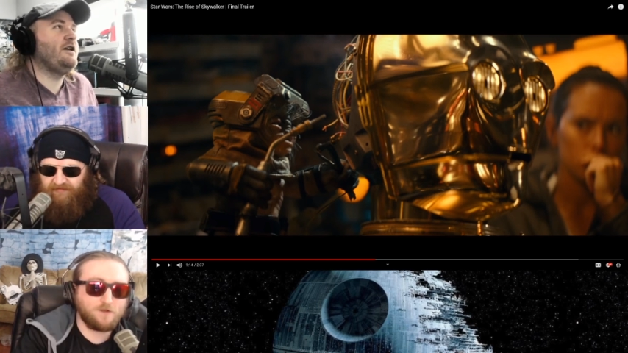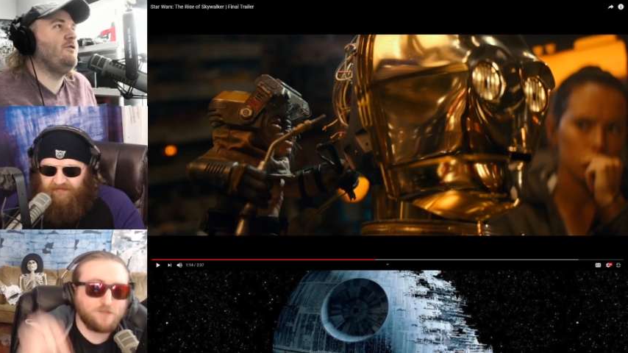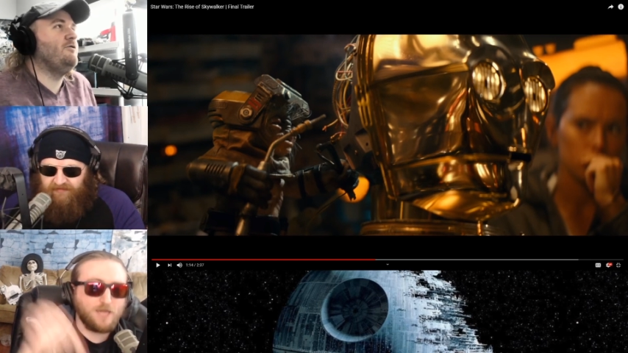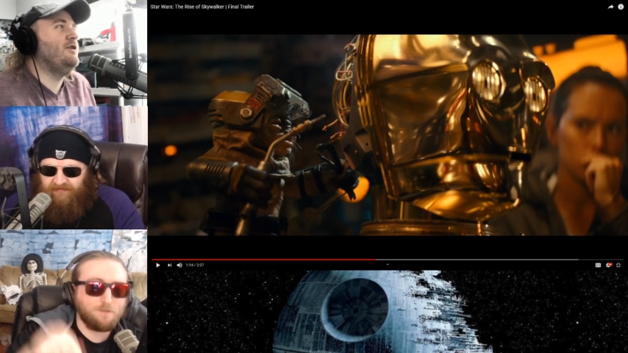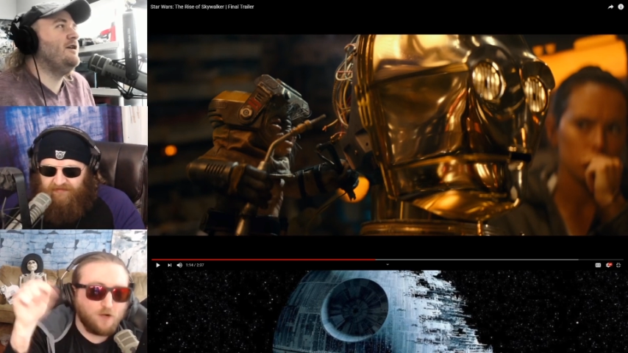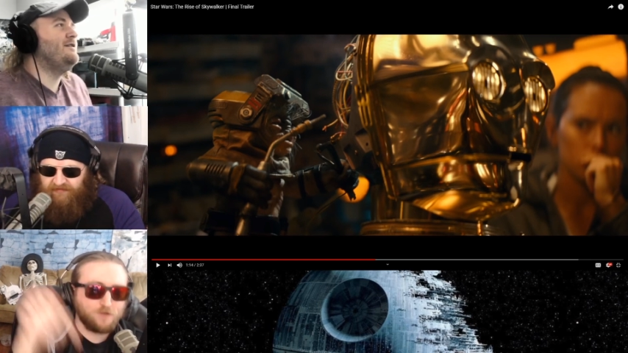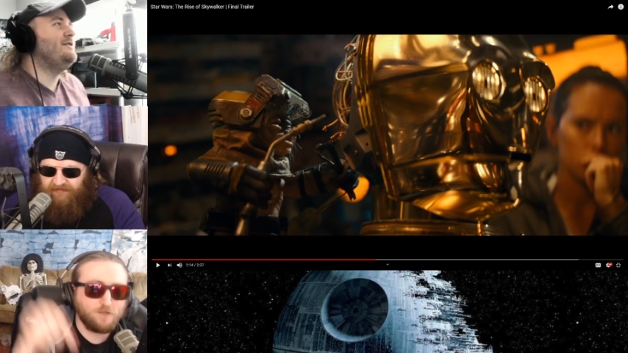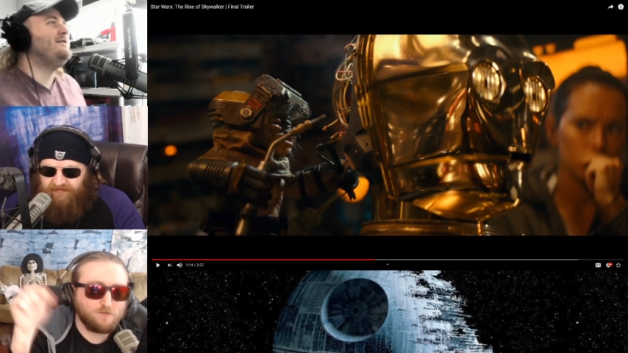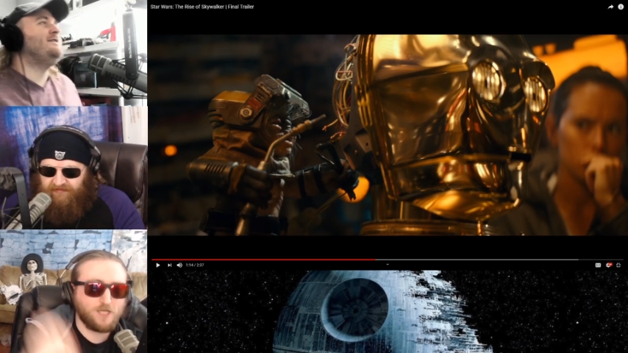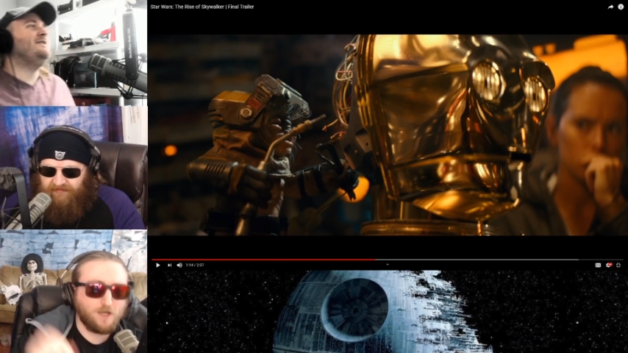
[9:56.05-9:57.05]
Speaker 1: But they corner. put
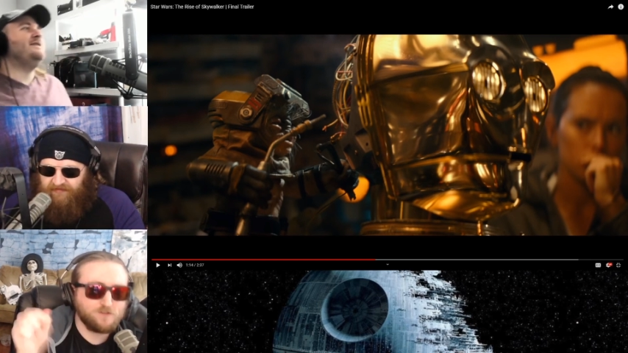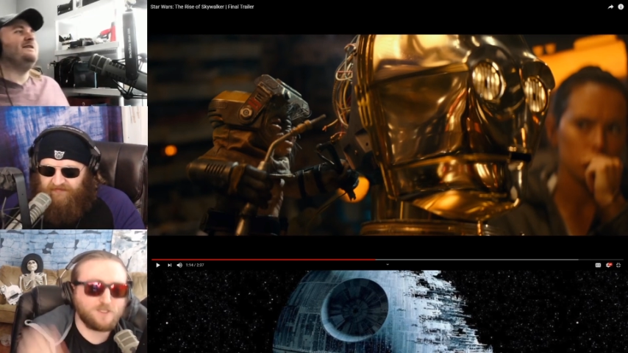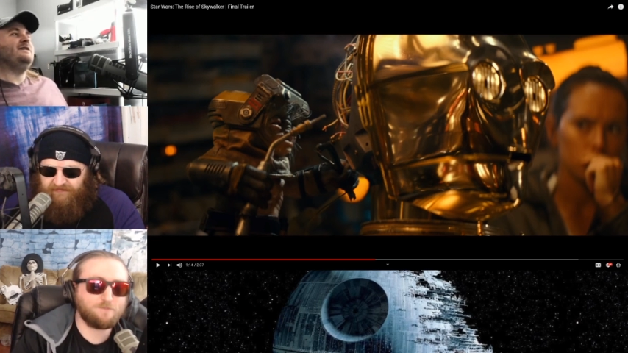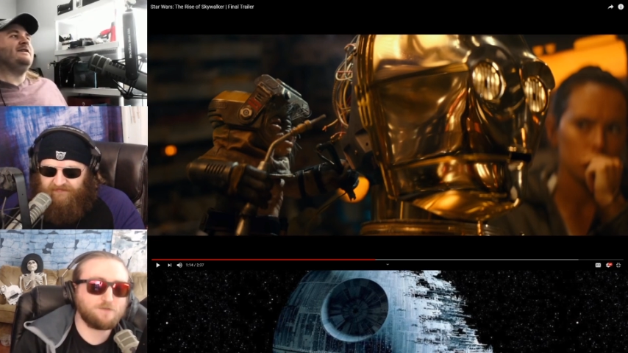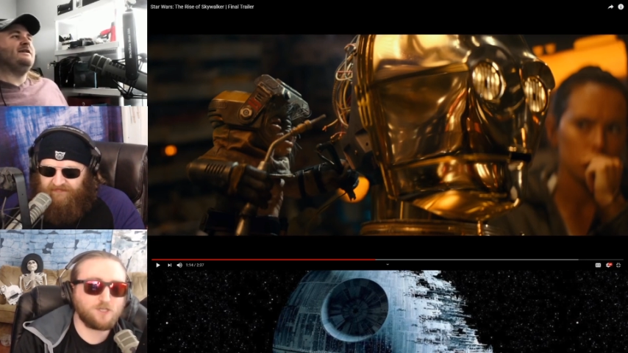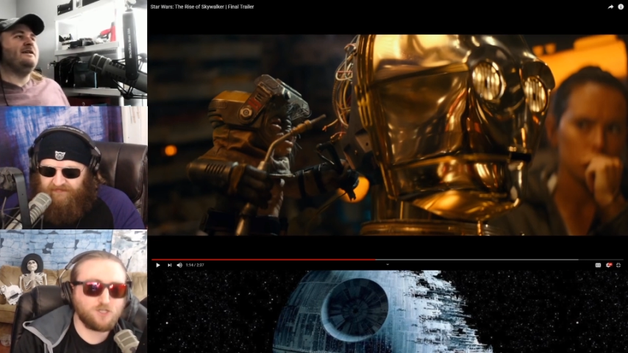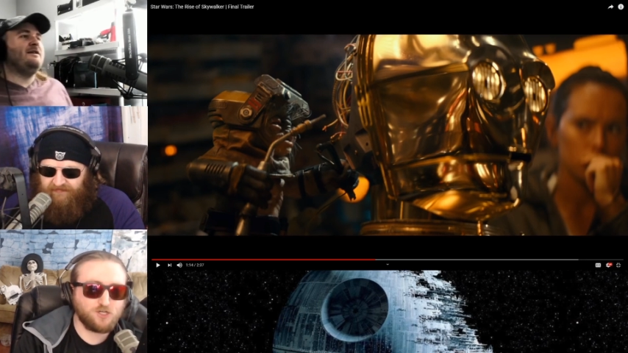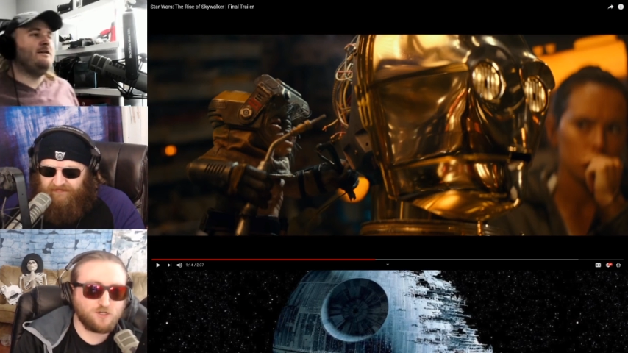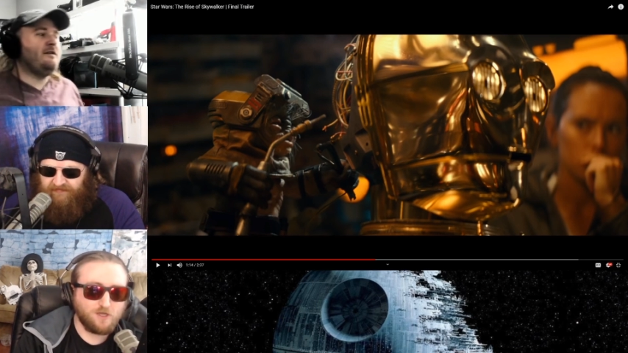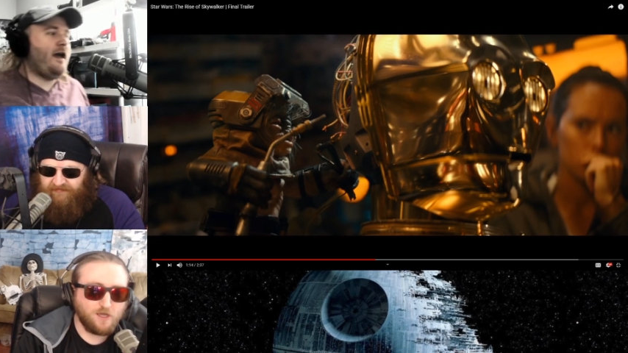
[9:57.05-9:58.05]
themselves in that
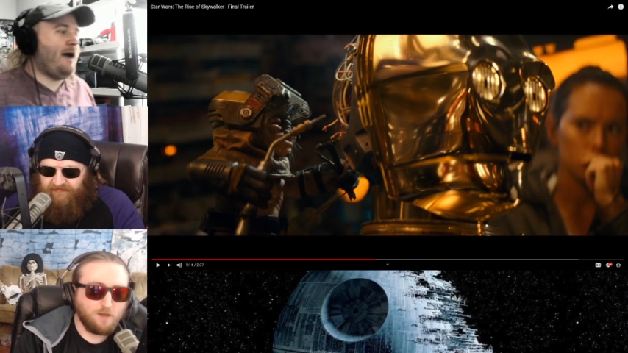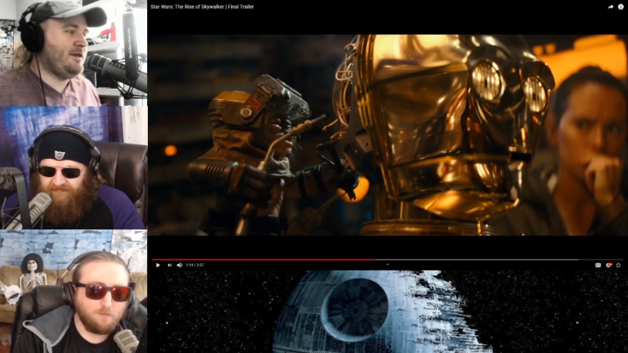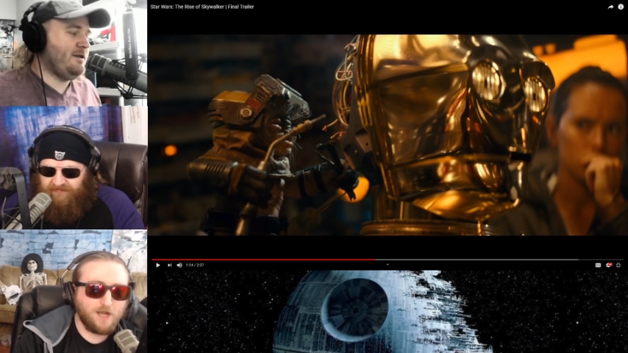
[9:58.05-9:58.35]
position Absolutely.